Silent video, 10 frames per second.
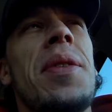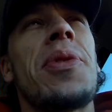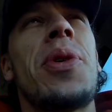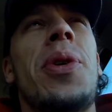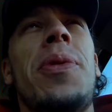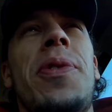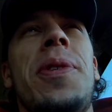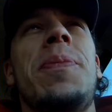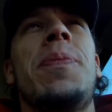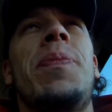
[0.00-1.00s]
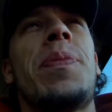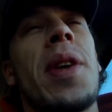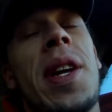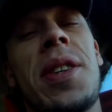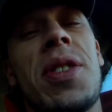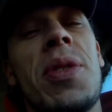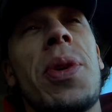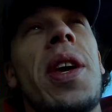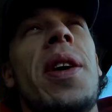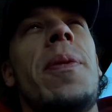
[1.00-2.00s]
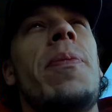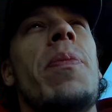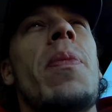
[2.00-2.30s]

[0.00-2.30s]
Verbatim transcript: to have coffee, and I still can't.